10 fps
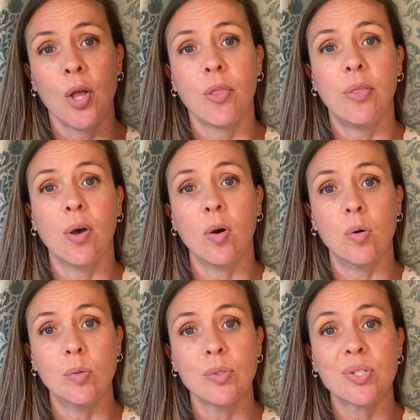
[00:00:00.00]

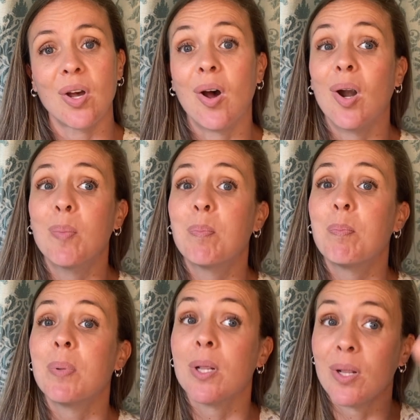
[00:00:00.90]
Those are
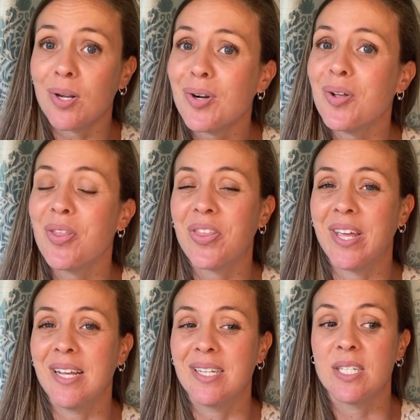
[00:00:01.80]
plural
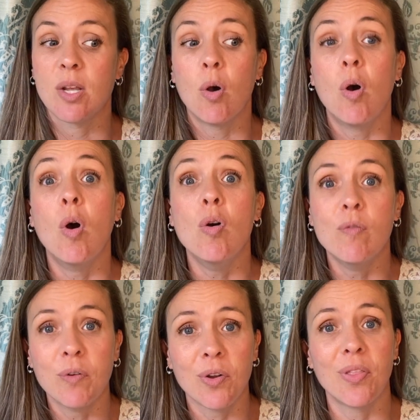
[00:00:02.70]
things
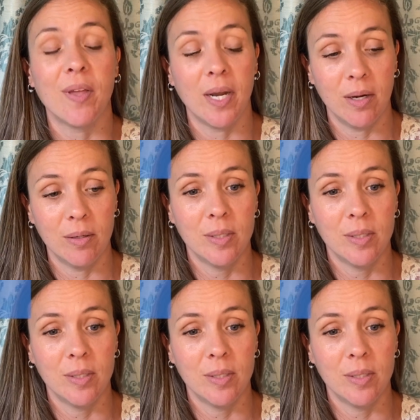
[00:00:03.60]
over there.